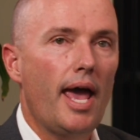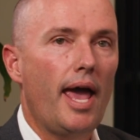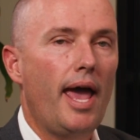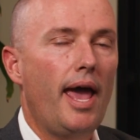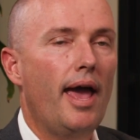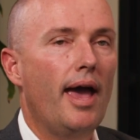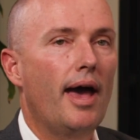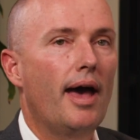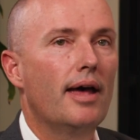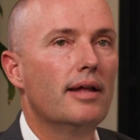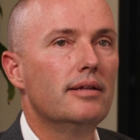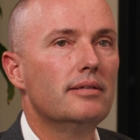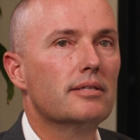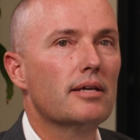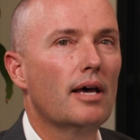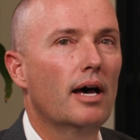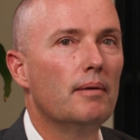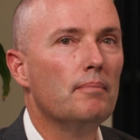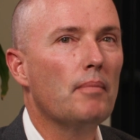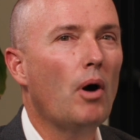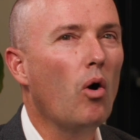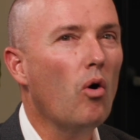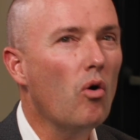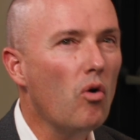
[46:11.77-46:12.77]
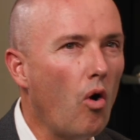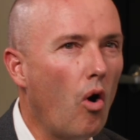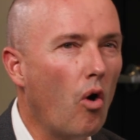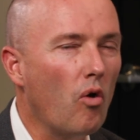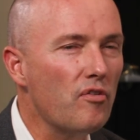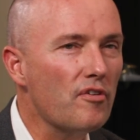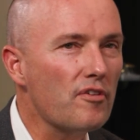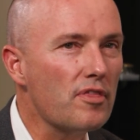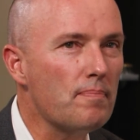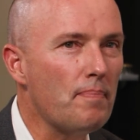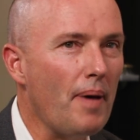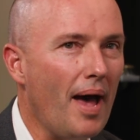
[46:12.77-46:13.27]
And
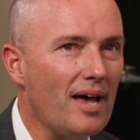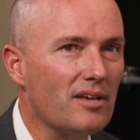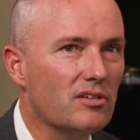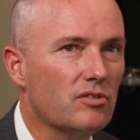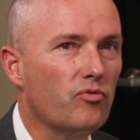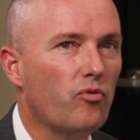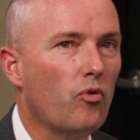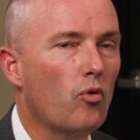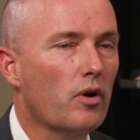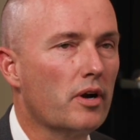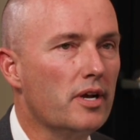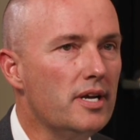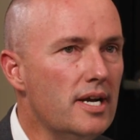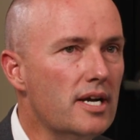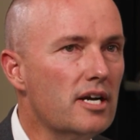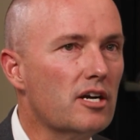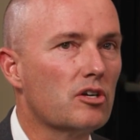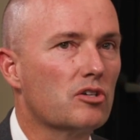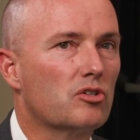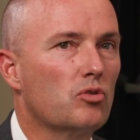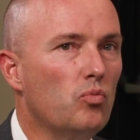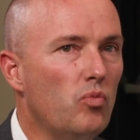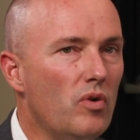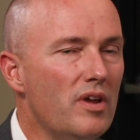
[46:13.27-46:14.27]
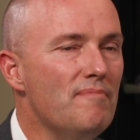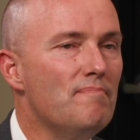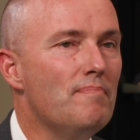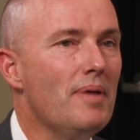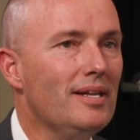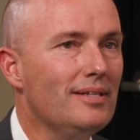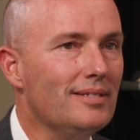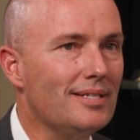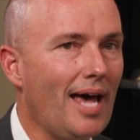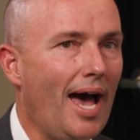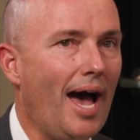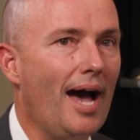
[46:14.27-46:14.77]
over the past 4 years, we've
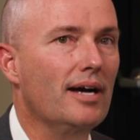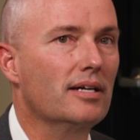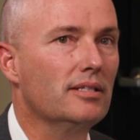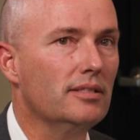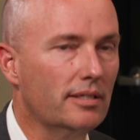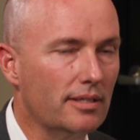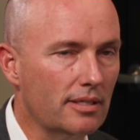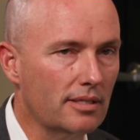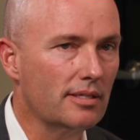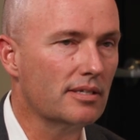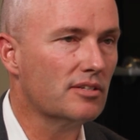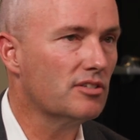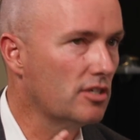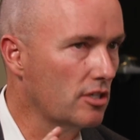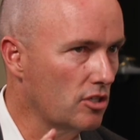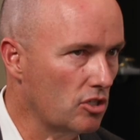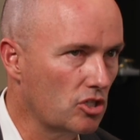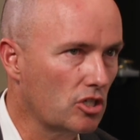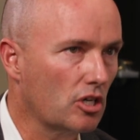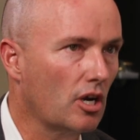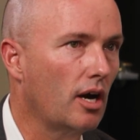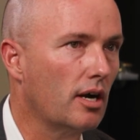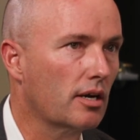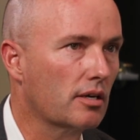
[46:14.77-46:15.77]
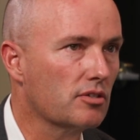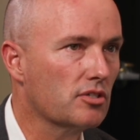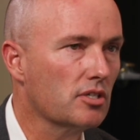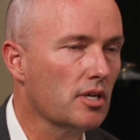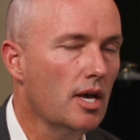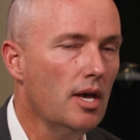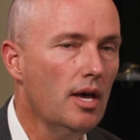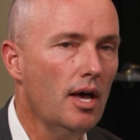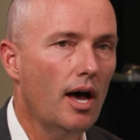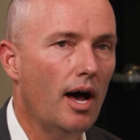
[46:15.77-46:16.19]
been tackling this in chunks,